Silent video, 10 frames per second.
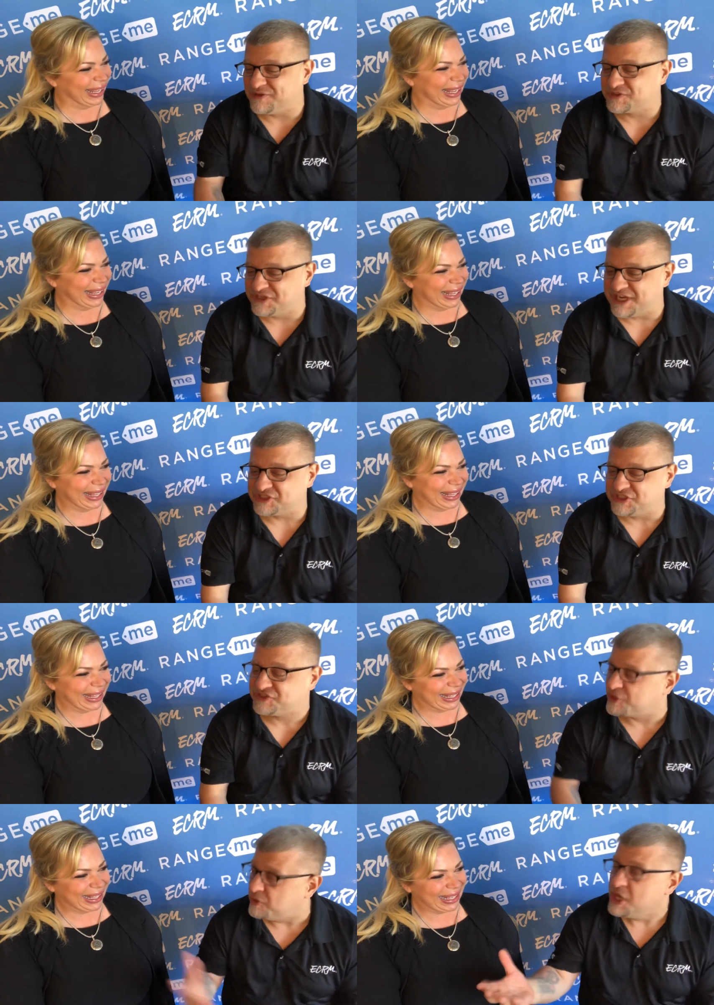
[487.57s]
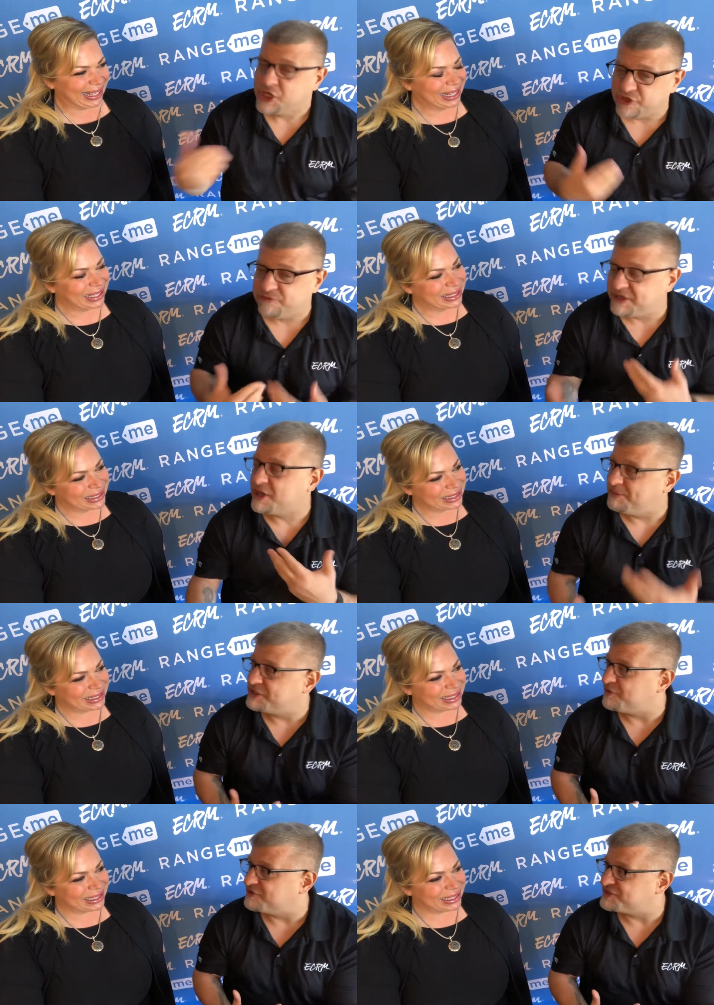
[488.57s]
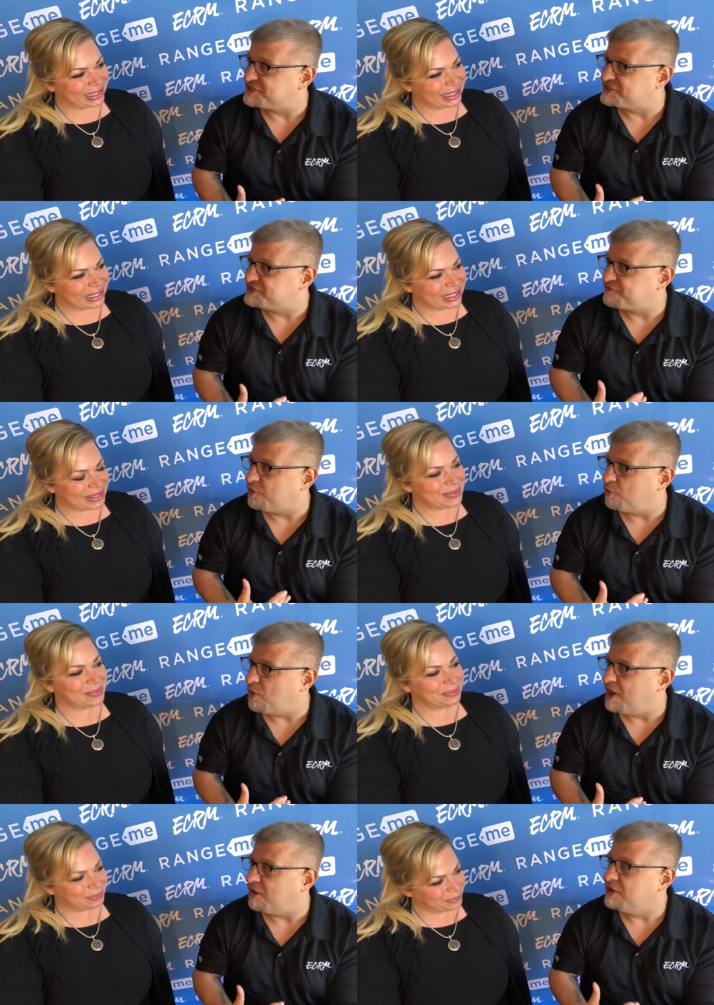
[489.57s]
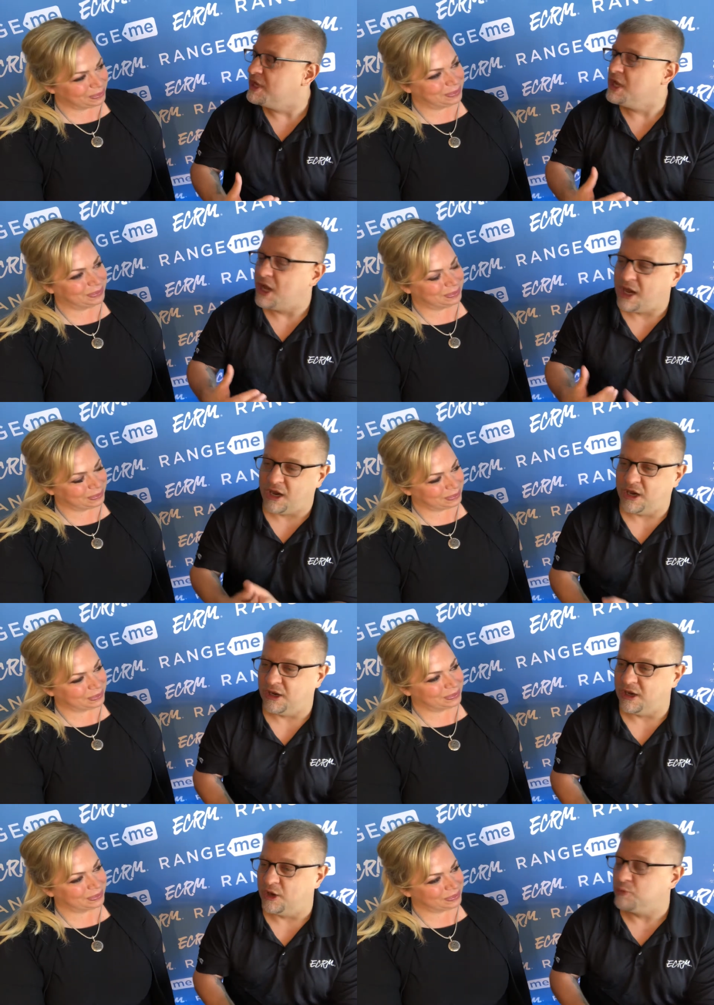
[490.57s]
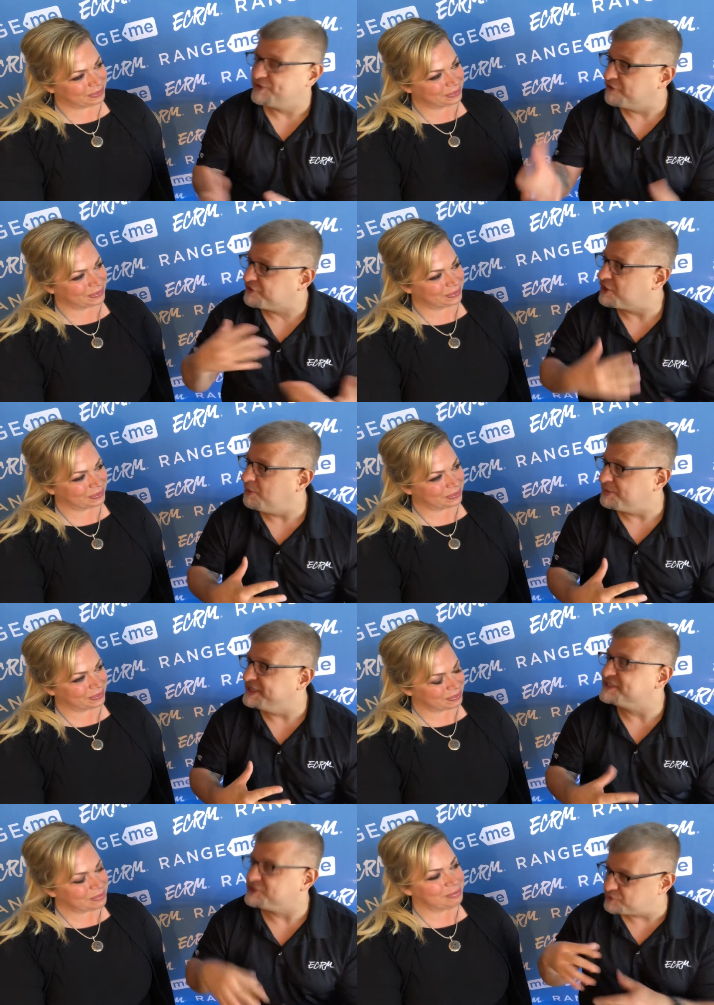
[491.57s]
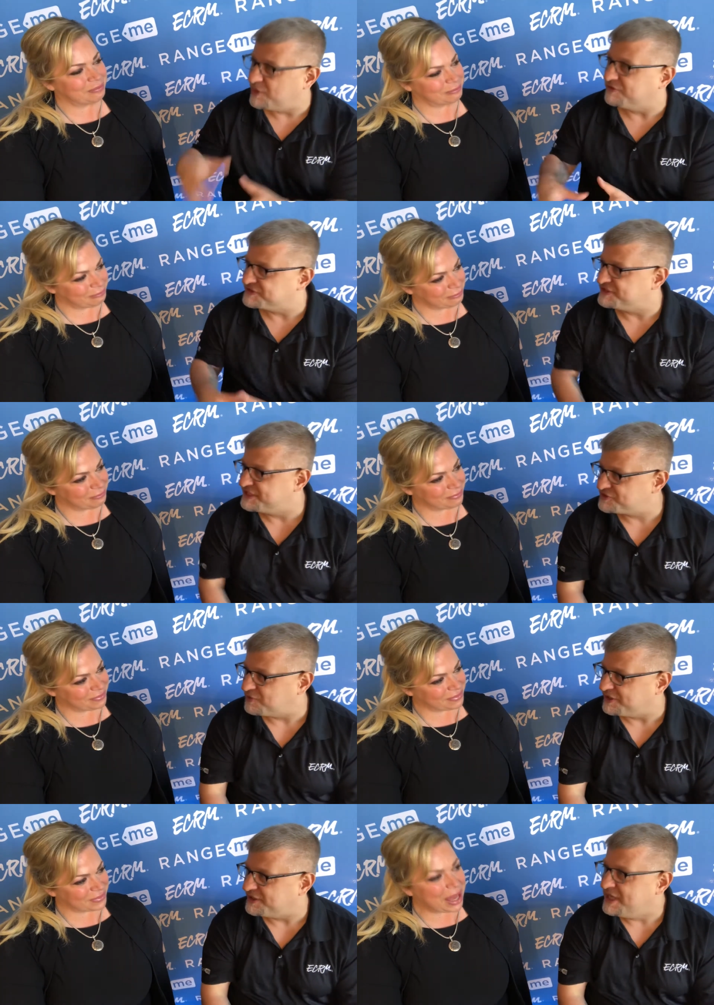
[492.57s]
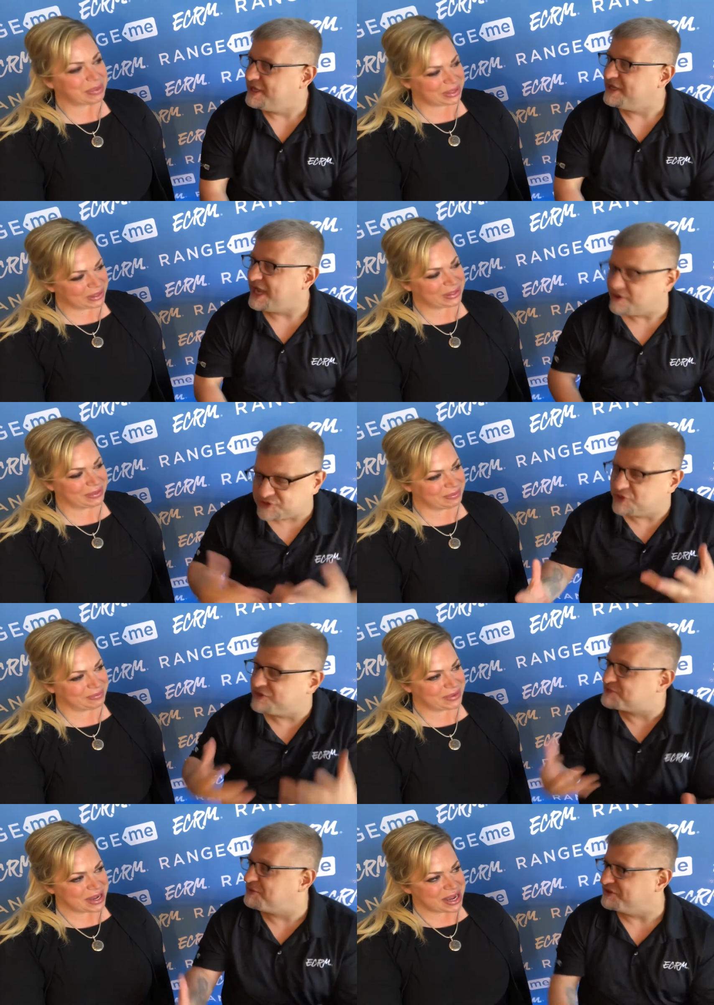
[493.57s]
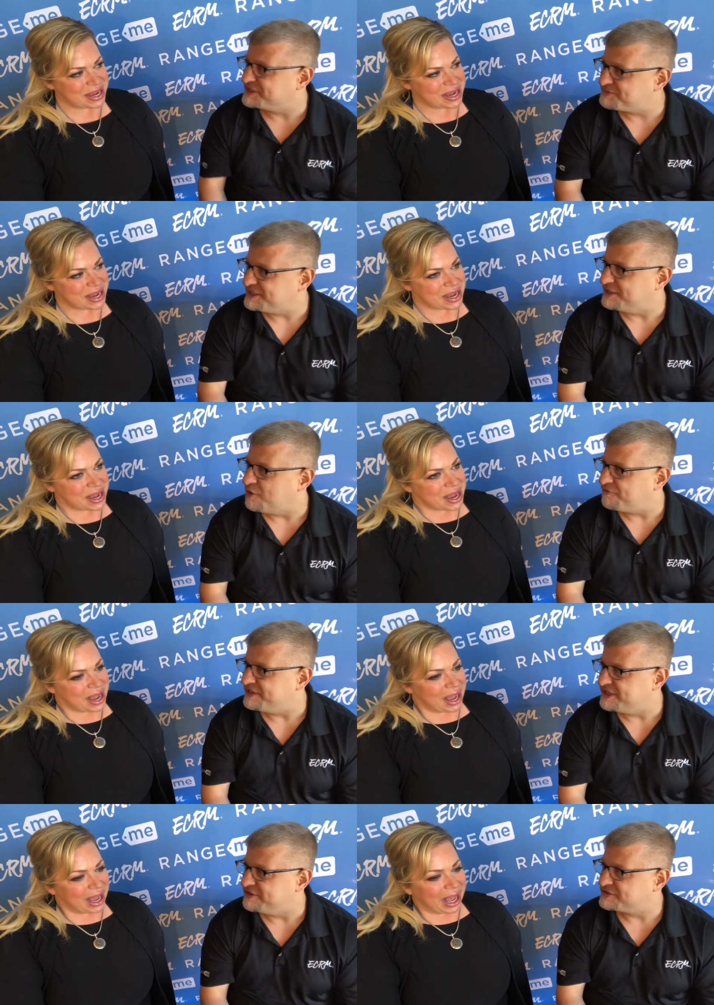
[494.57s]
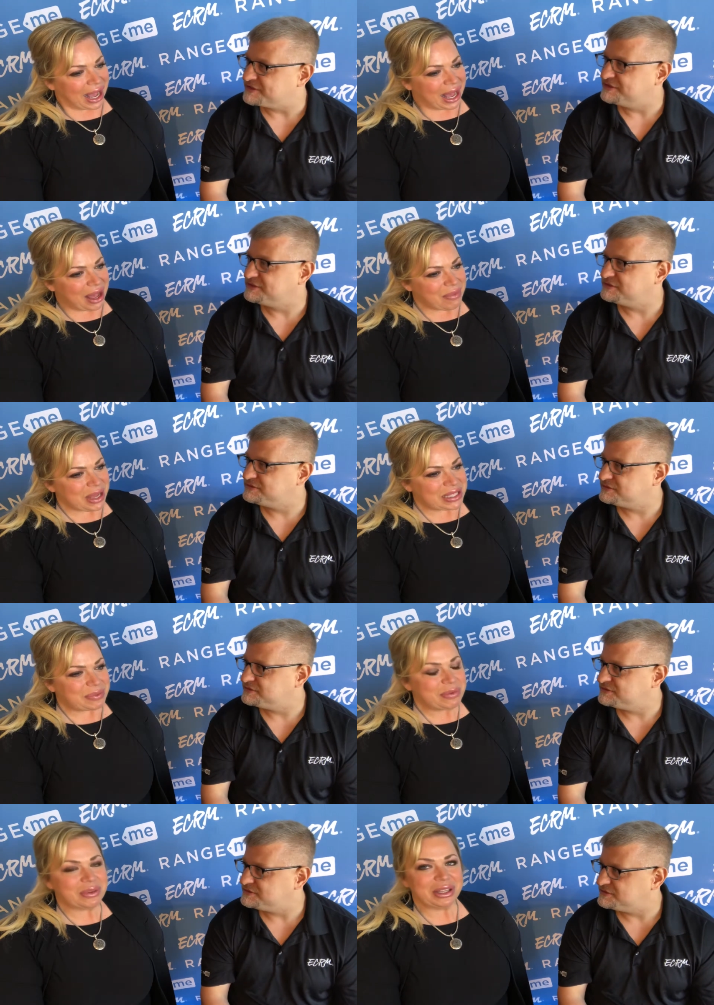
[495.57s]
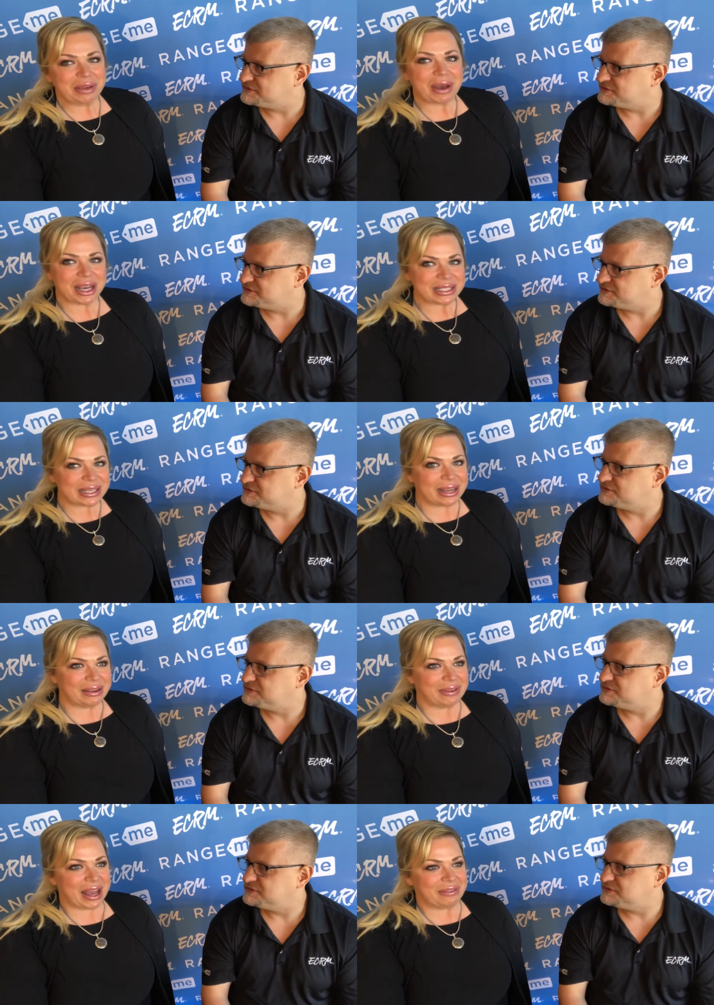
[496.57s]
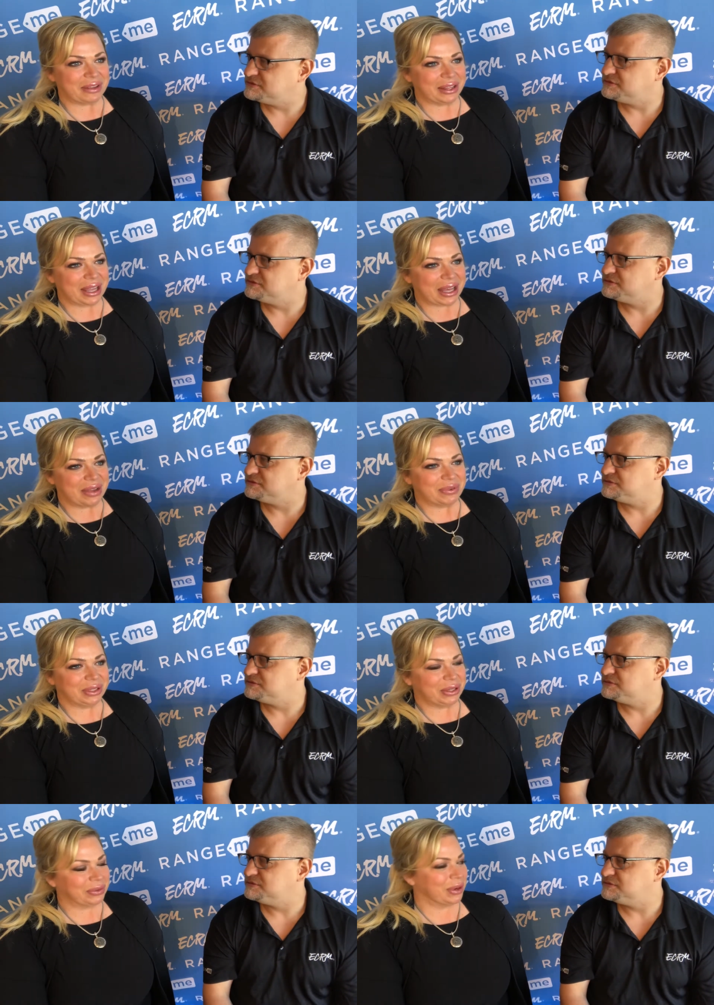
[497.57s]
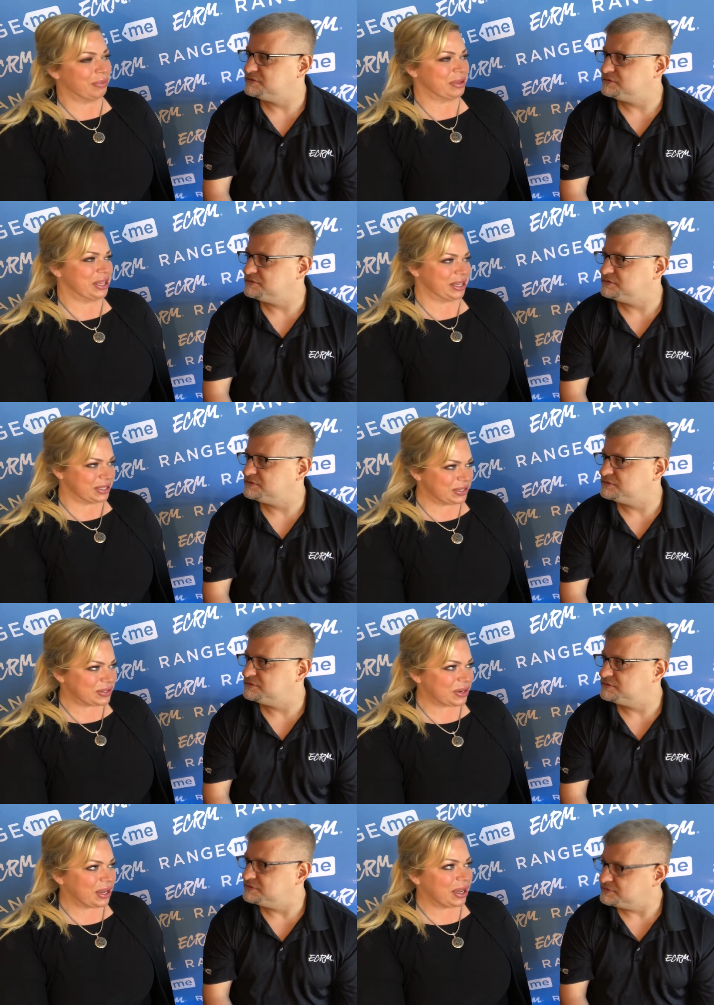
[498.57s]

Speaker 1: those connections. So you've been coming to our sessions for a while mm -hmm. uh, uh, with other companies as well as this one.
Speaker 2: Absolutely. How's
Speaker 1: your experience been over the years?
Speaker 2: Um, it's been really positive. I felt like I really grew up in the industry.